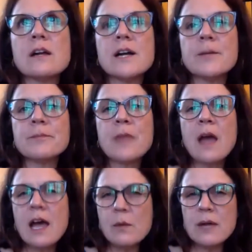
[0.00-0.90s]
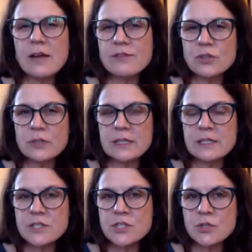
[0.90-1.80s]
I will have to look
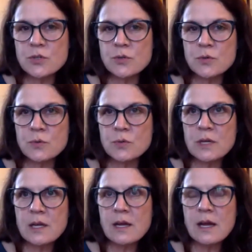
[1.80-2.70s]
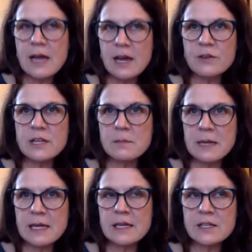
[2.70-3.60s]
into how they
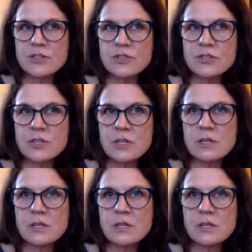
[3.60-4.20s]
manage